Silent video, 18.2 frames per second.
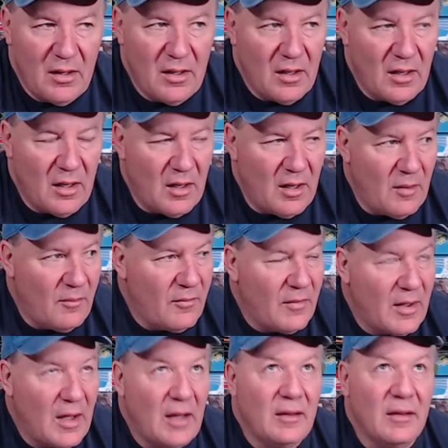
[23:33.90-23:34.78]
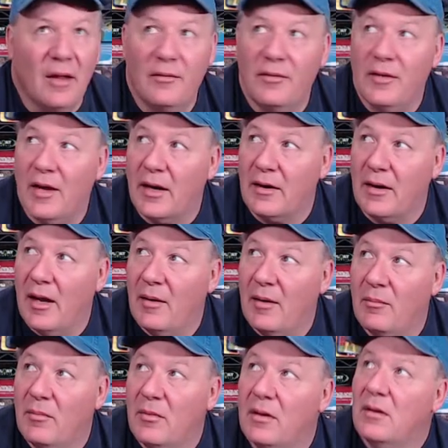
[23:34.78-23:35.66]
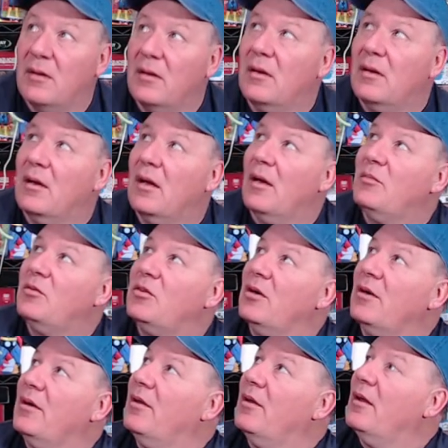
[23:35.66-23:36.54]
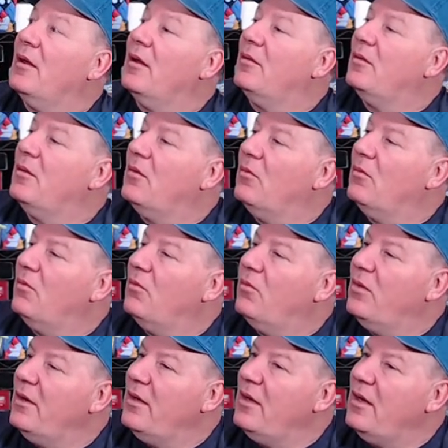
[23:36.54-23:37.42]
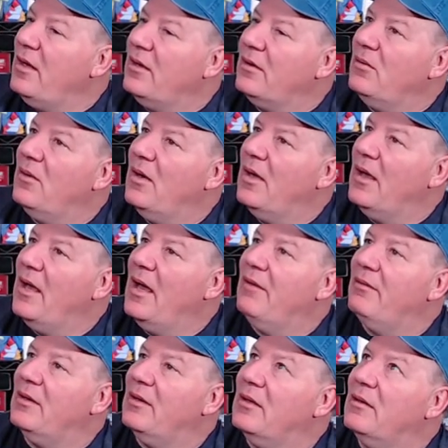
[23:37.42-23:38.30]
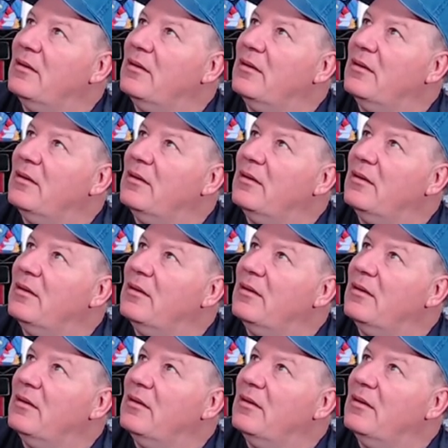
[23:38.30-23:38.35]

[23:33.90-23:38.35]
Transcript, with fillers: Um, I love that game. I'm trying to. I, where the heck do I have it?